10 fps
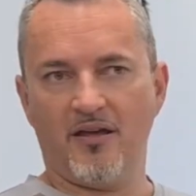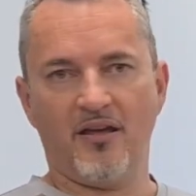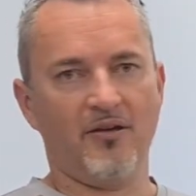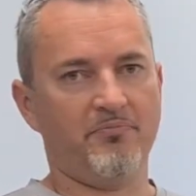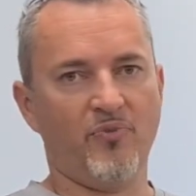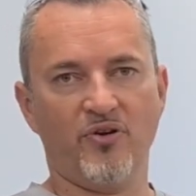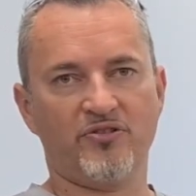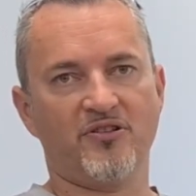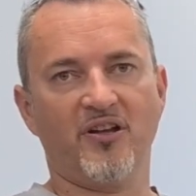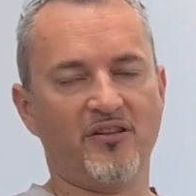it
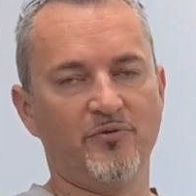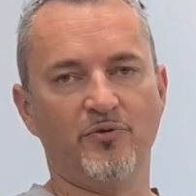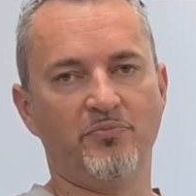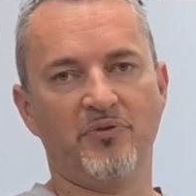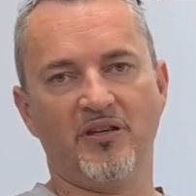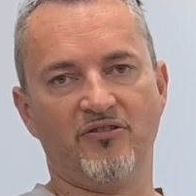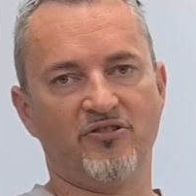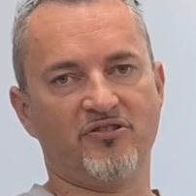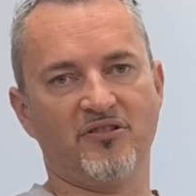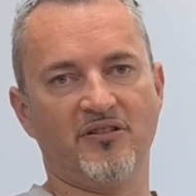most likely would be
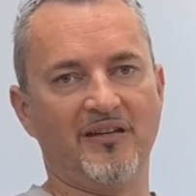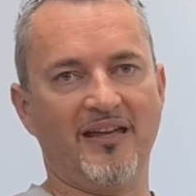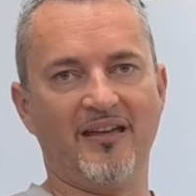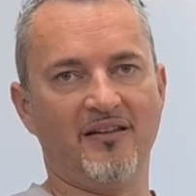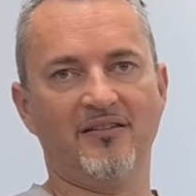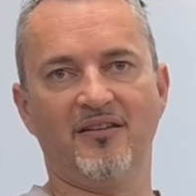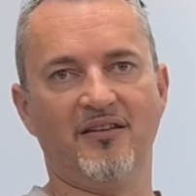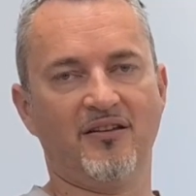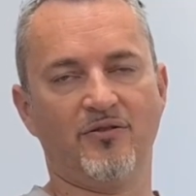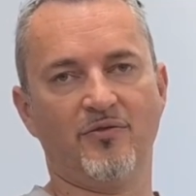just an air
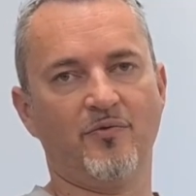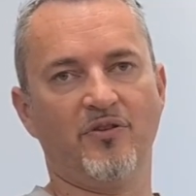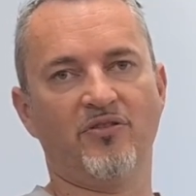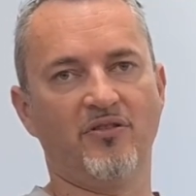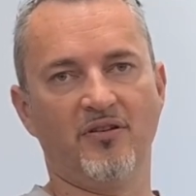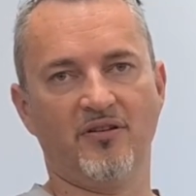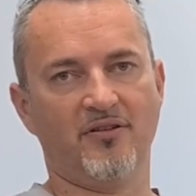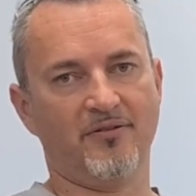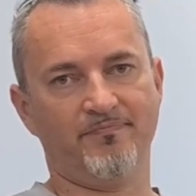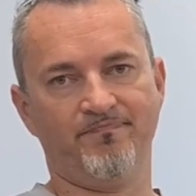leak with
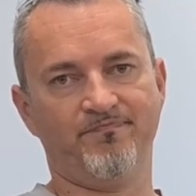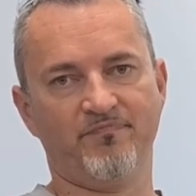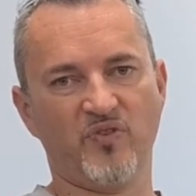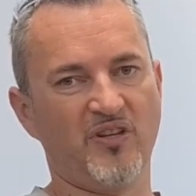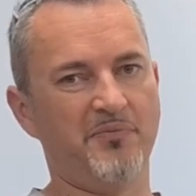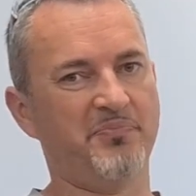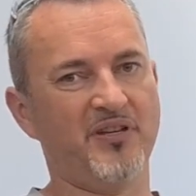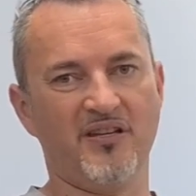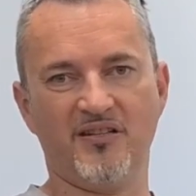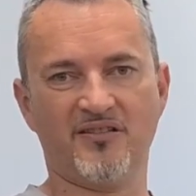the
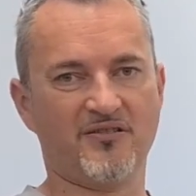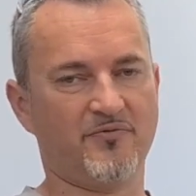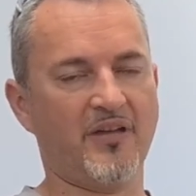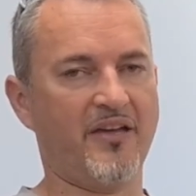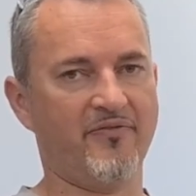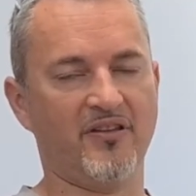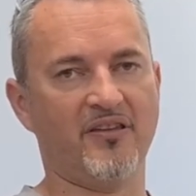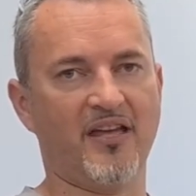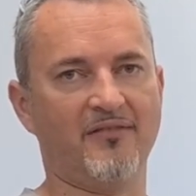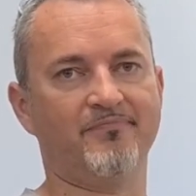t-piece having Soft
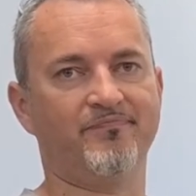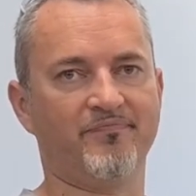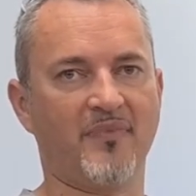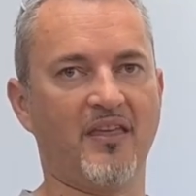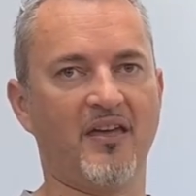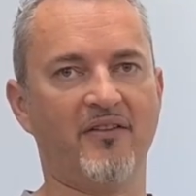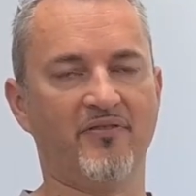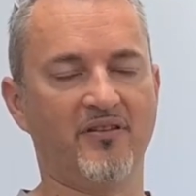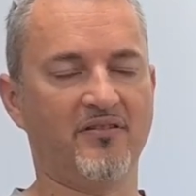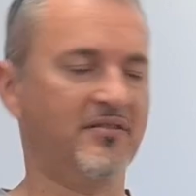that spring.
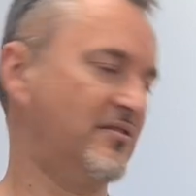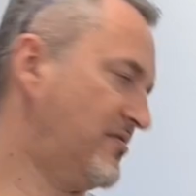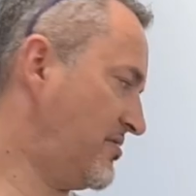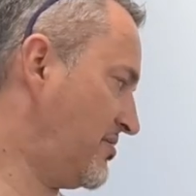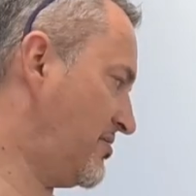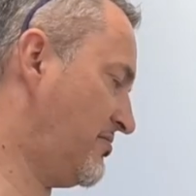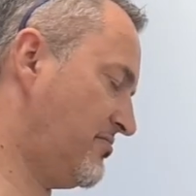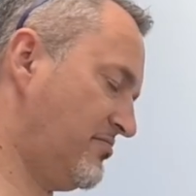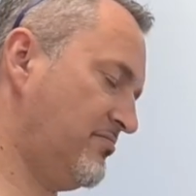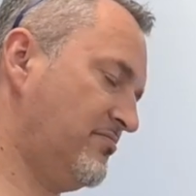having the
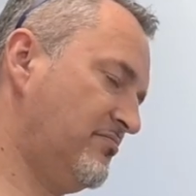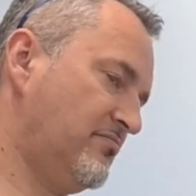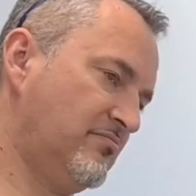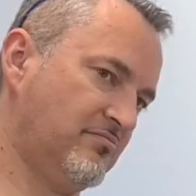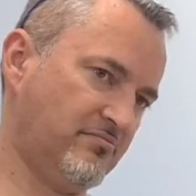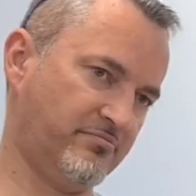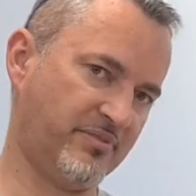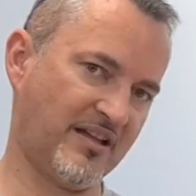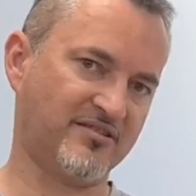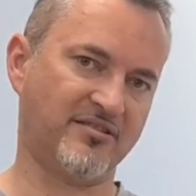
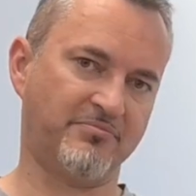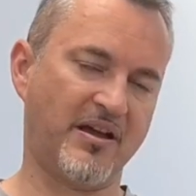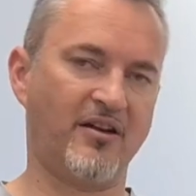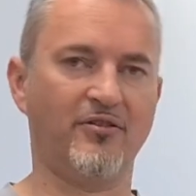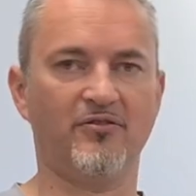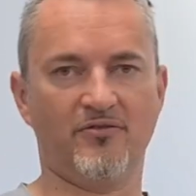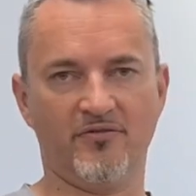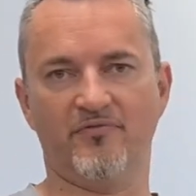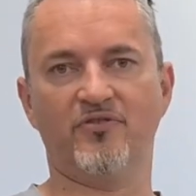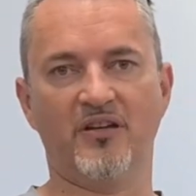plastic barrel
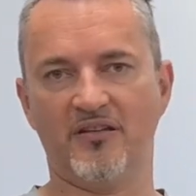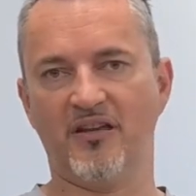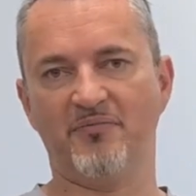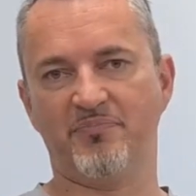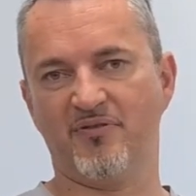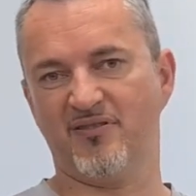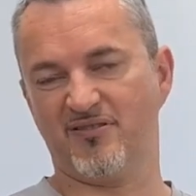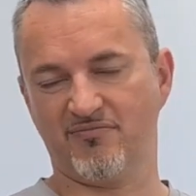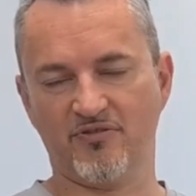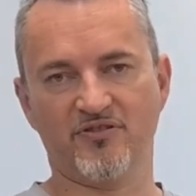or and, and probably
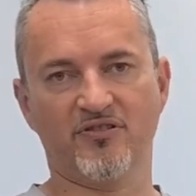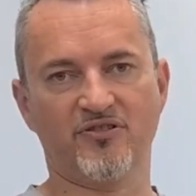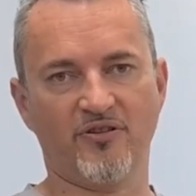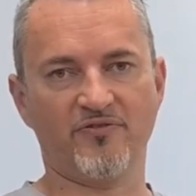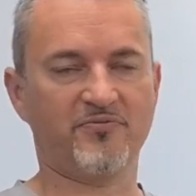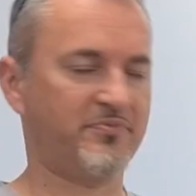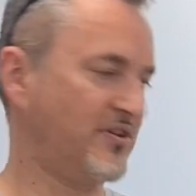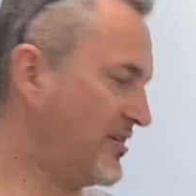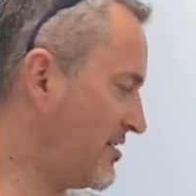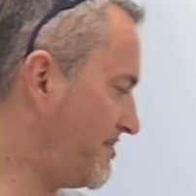because the soft
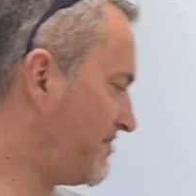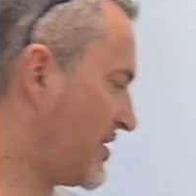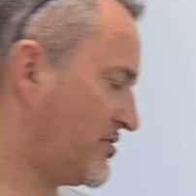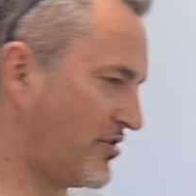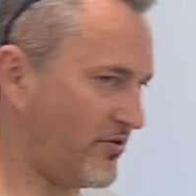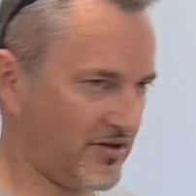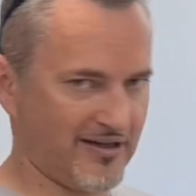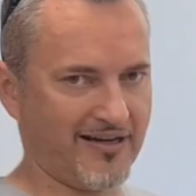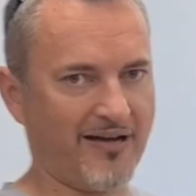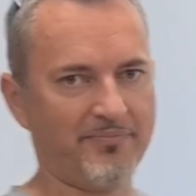spring so
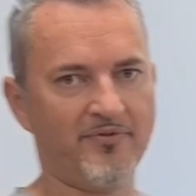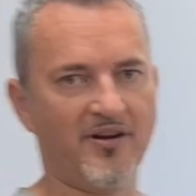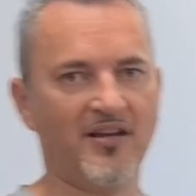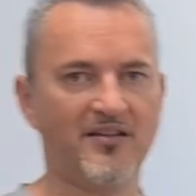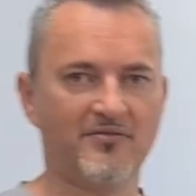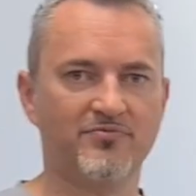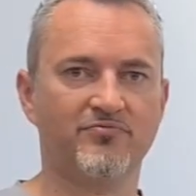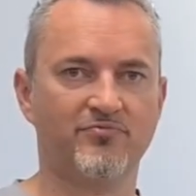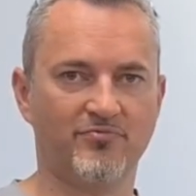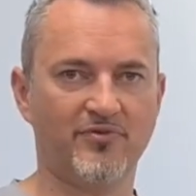an upgrade
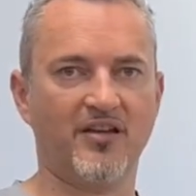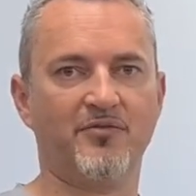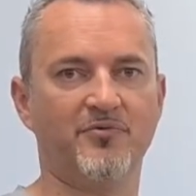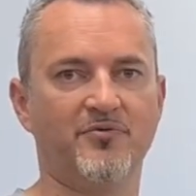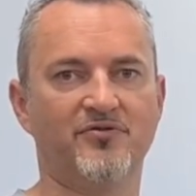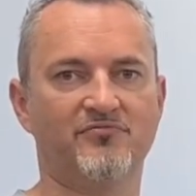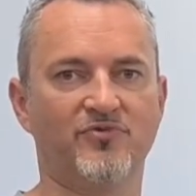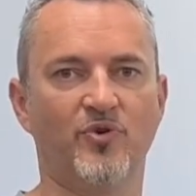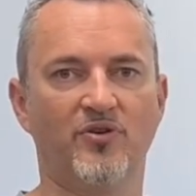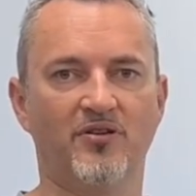like we were
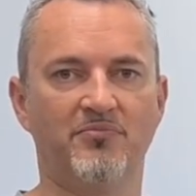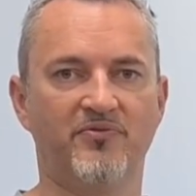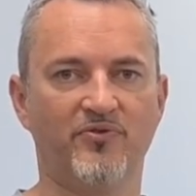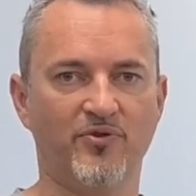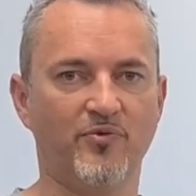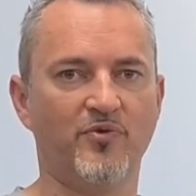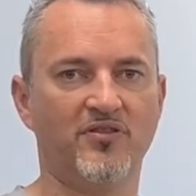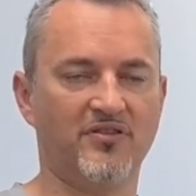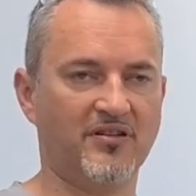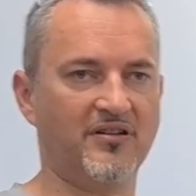talking before
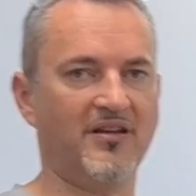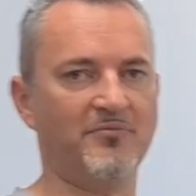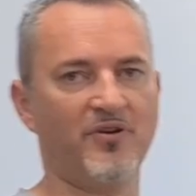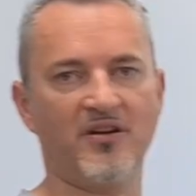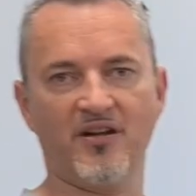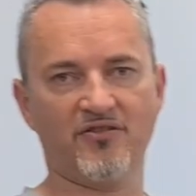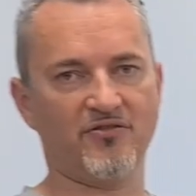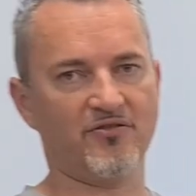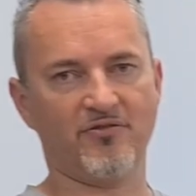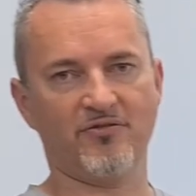with an
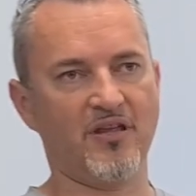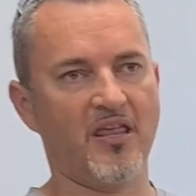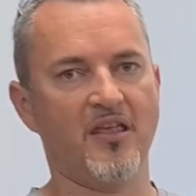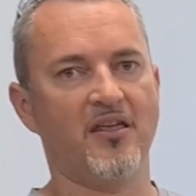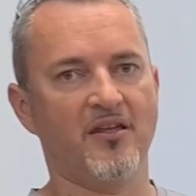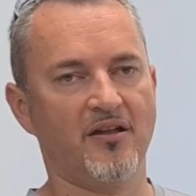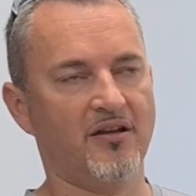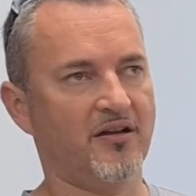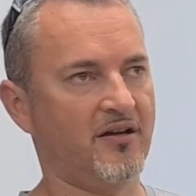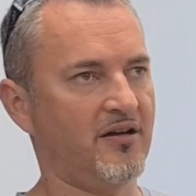M100 or
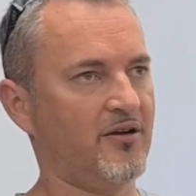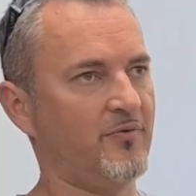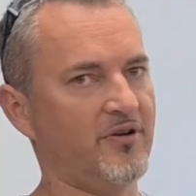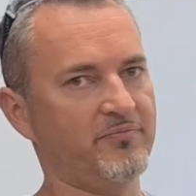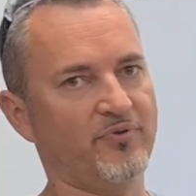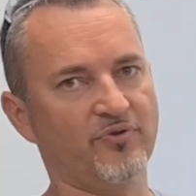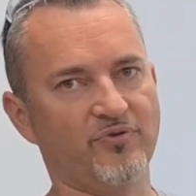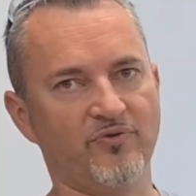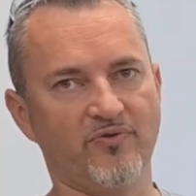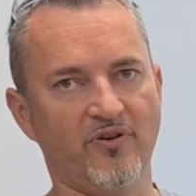uh,
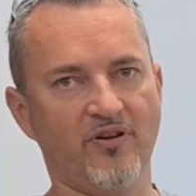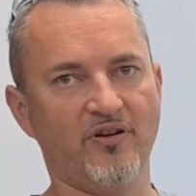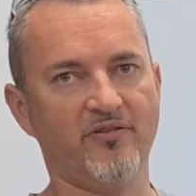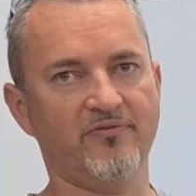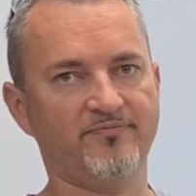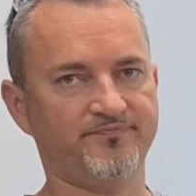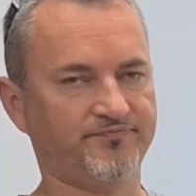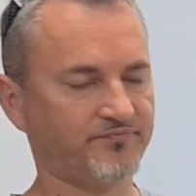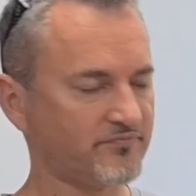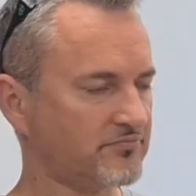1.25 ankles are
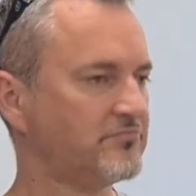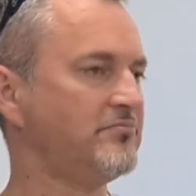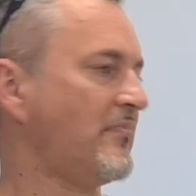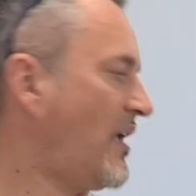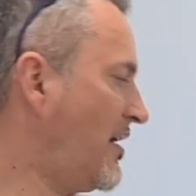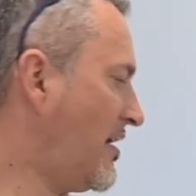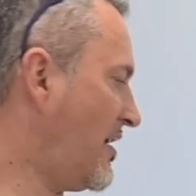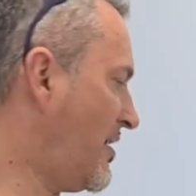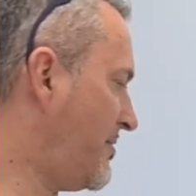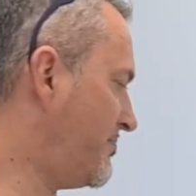good.
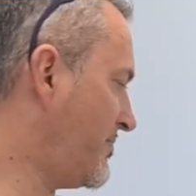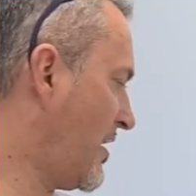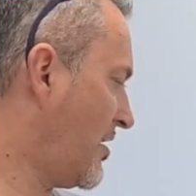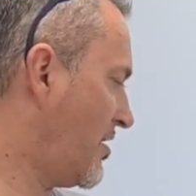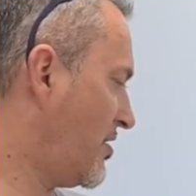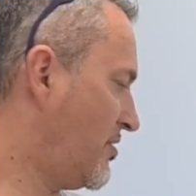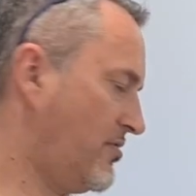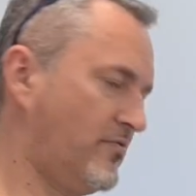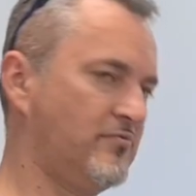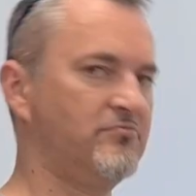Um,
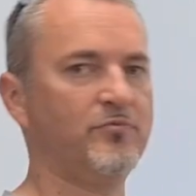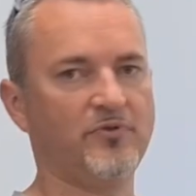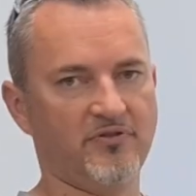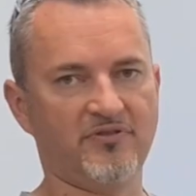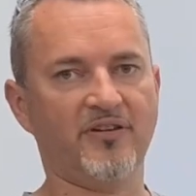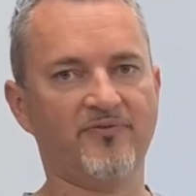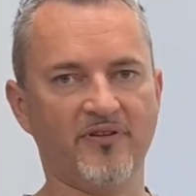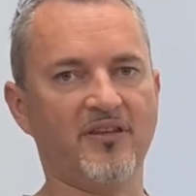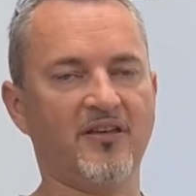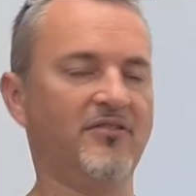will
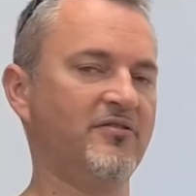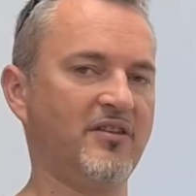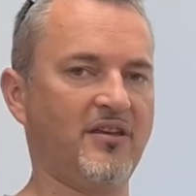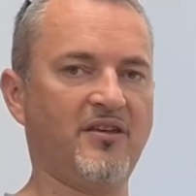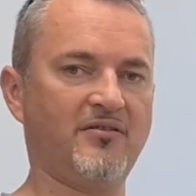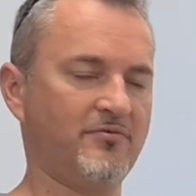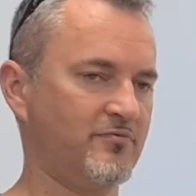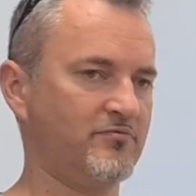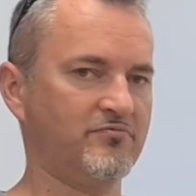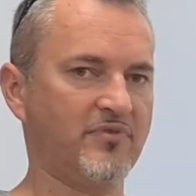definitely get you there.
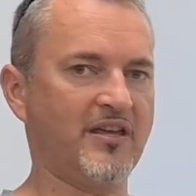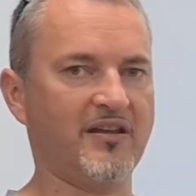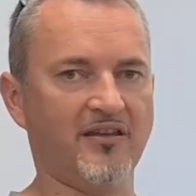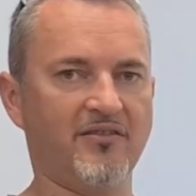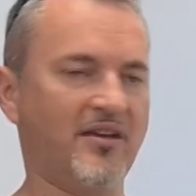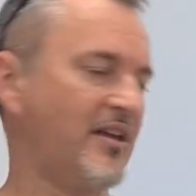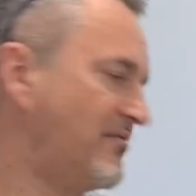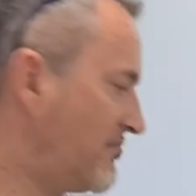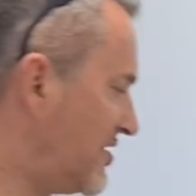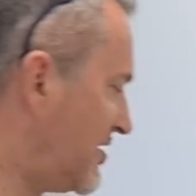Getting
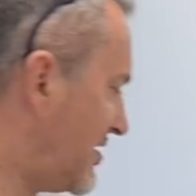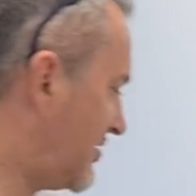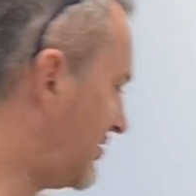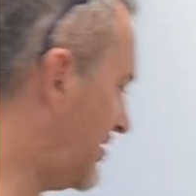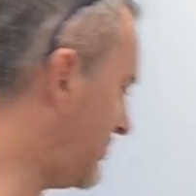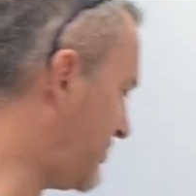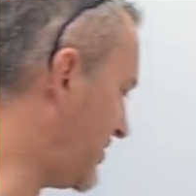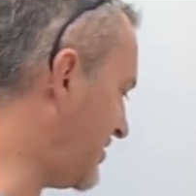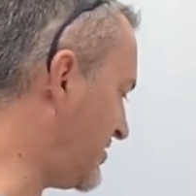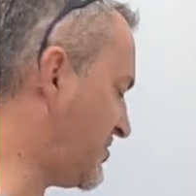that uh,
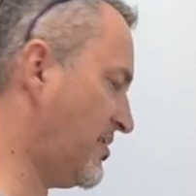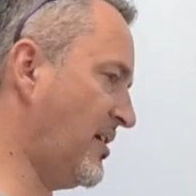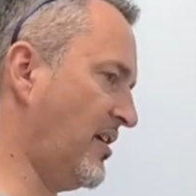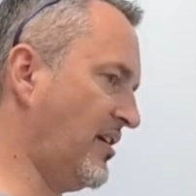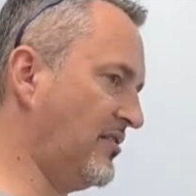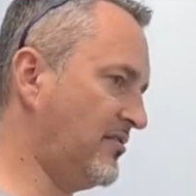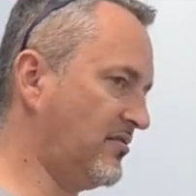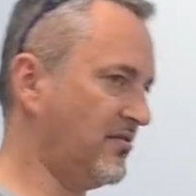T-piece and